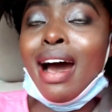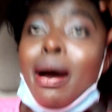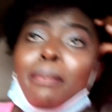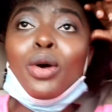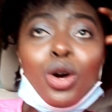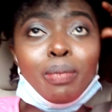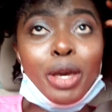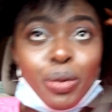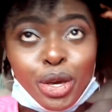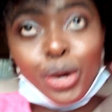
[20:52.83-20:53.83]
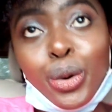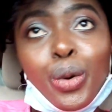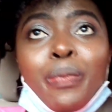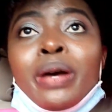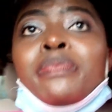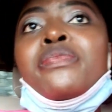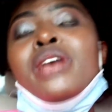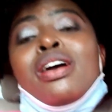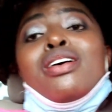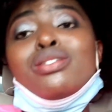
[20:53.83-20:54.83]
I'm on my way home,
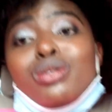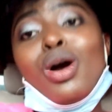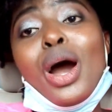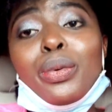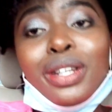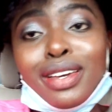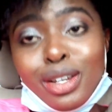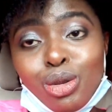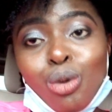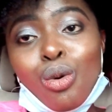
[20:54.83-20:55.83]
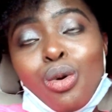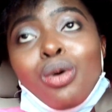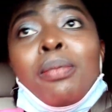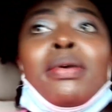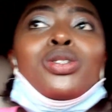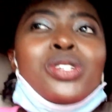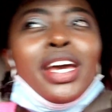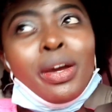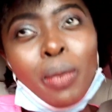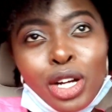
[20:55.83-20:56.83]
so I will get home
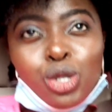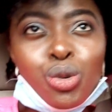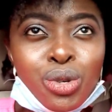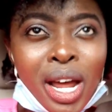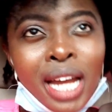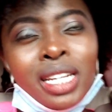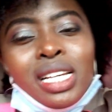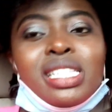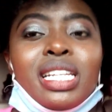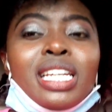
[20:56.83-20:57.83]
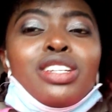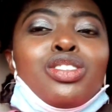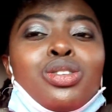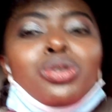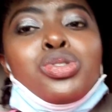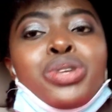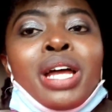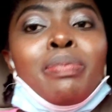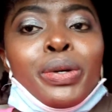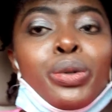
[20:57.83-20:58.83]
today. I want to run. Yesterday I did not
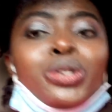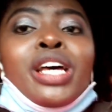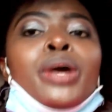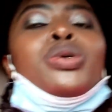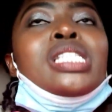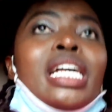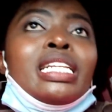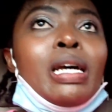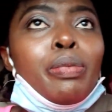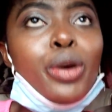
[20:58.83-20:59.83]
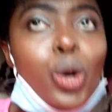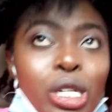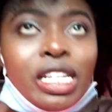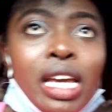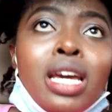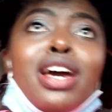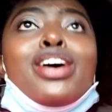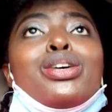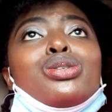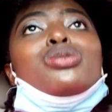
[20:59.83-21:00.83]
run because I was held up the whole day,
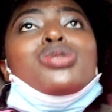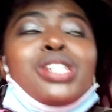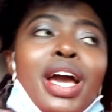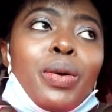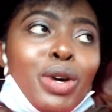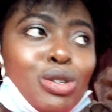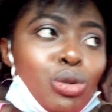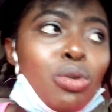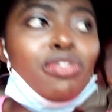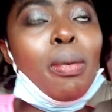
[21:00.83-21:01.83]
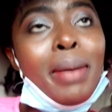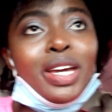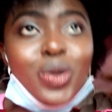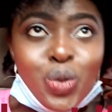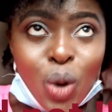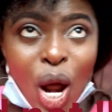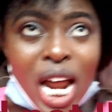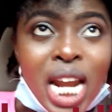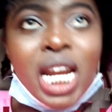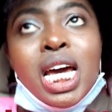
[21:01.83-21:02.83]
so today I want to go for my
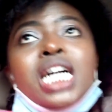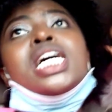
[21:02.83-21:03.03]
run.